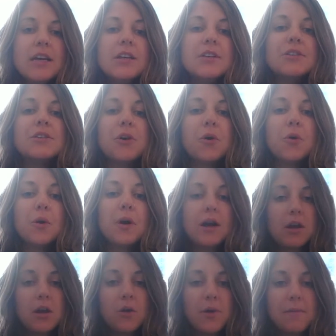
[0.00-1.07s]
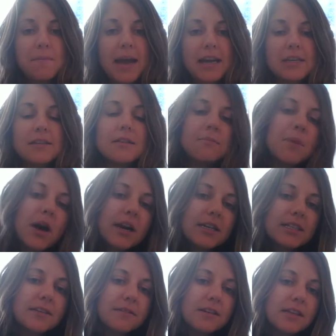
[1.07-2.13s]
So going back to the
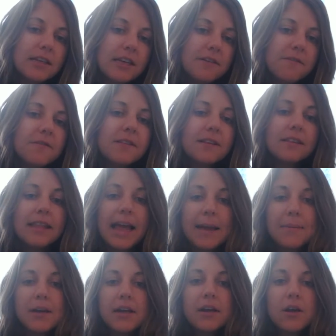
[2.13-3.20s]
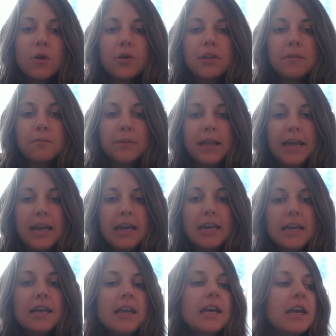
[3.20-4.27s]
parts of the leaf, the lamina or the blade
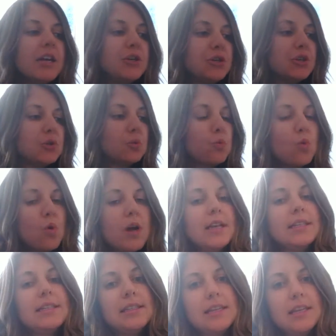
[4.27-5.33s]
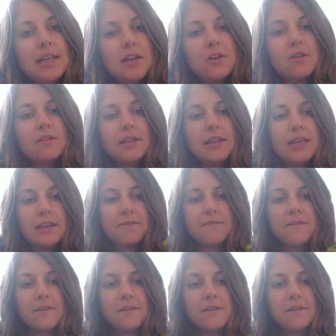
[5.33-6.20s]
is just one single leaf.